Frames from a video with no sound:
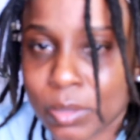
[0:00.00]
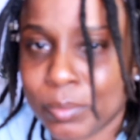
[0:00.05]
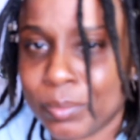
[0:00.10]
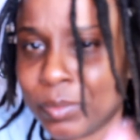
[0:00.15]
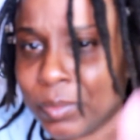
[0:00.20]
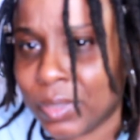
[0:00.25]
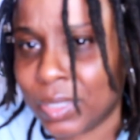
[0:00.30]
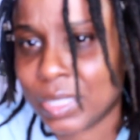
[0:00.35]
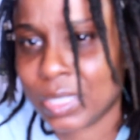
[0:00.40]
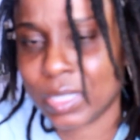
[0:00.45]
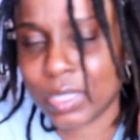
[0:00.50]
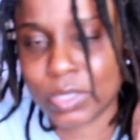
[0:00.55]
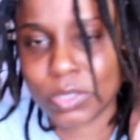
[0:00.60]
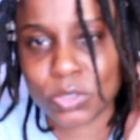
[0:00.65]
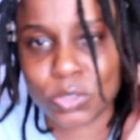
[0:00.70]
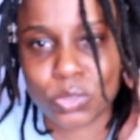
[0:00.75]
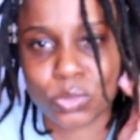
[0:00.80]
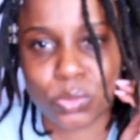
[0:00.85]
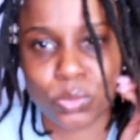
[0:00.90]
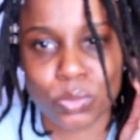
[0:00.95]
I'm gonna get
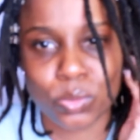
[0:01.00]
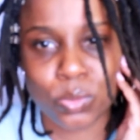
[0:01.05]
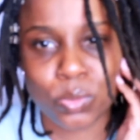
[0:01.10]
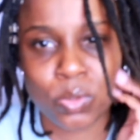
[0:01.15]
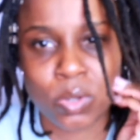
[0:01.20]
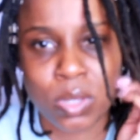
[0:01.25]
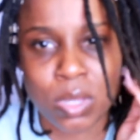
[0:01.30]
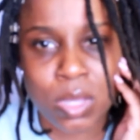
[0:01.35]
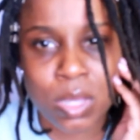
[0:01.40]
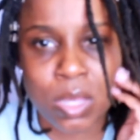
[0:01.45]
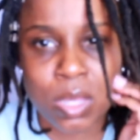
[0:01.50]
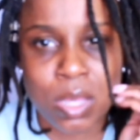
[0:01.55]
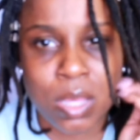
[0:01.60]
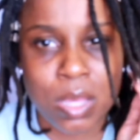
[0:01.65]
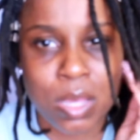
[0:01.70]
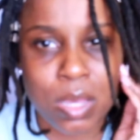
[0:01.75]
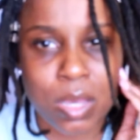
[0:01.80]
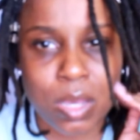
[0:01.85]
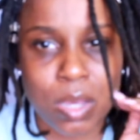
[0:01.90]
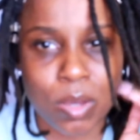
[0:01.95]
into
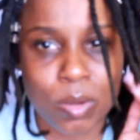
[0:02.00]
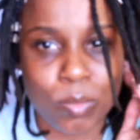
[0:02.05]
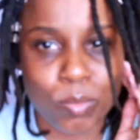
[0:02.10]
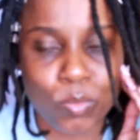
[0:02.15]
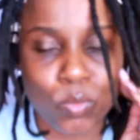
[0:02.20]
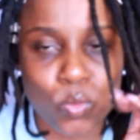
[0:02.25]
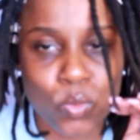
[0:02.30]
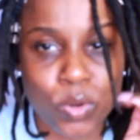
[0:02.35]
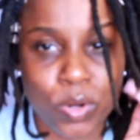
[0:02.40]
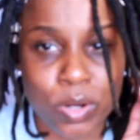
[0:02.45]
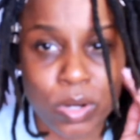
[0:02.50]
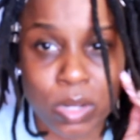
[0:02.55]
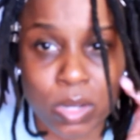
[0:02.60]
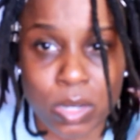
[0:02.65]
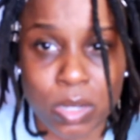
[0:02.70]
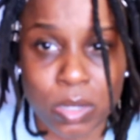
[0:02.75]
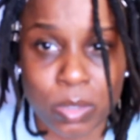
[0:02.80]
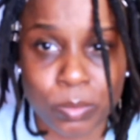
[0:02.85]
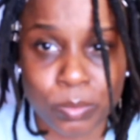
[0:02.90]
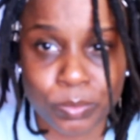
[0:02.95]
um, more
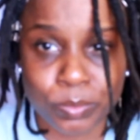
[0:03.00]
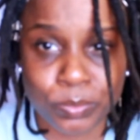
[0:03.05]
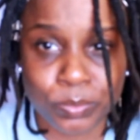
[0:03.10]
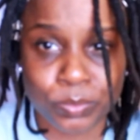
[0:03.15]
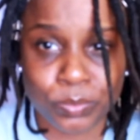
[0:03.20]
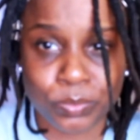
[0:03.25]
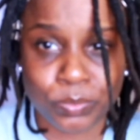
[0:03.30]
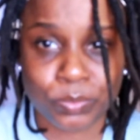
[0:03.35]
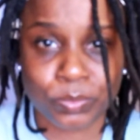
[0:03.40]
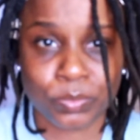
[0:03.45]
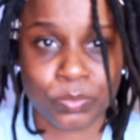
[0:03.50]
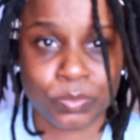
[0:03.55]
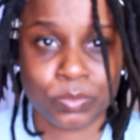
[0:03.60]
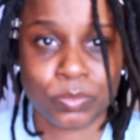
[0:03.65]
um,